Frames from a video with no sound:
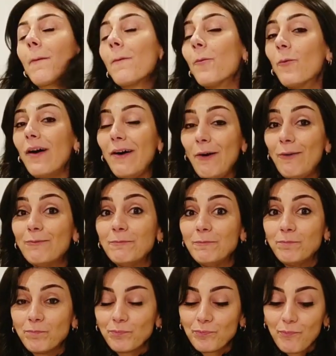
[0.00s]
Wow.
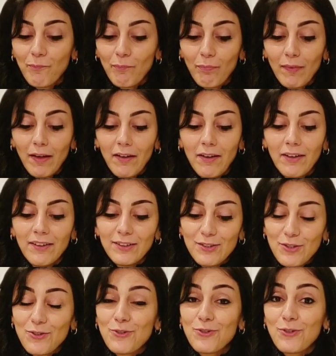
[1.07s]

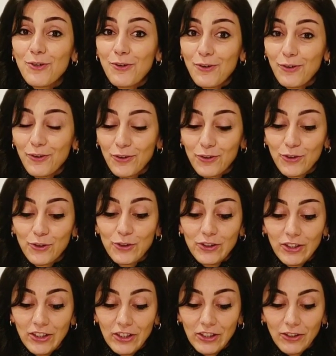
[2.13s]
It's so
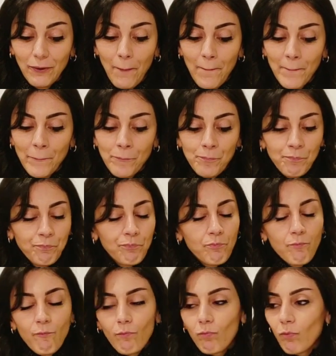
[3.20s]
good.
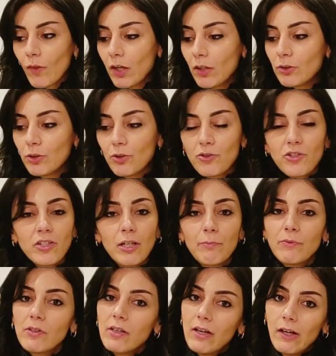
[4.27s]
Don't
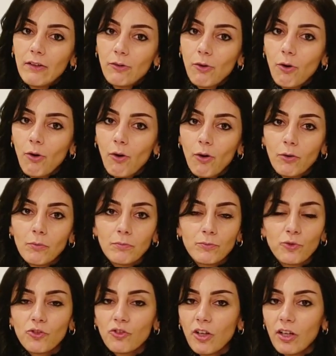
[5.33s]
skip the alcohol.
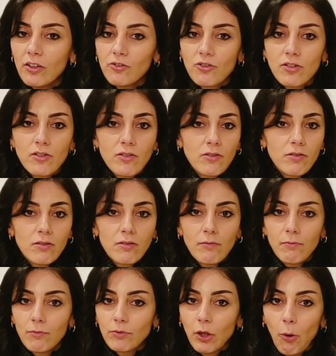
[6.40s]
Changes
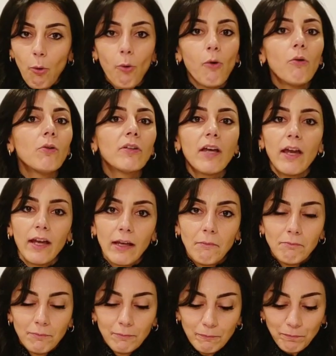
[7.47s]
the whole
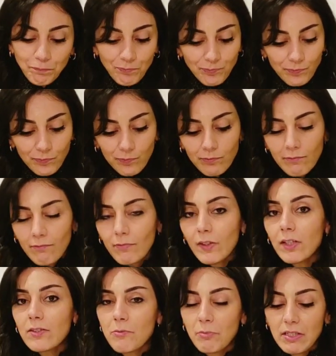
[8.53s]
game.
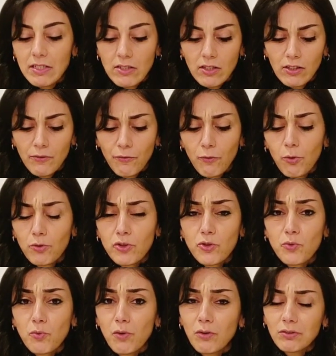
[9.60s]
It's amazing. And of
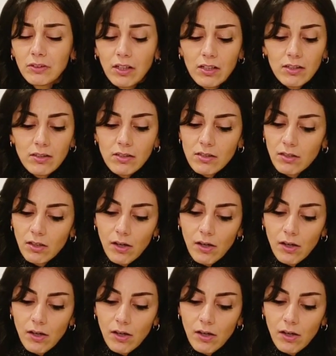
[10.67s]
course, walnut.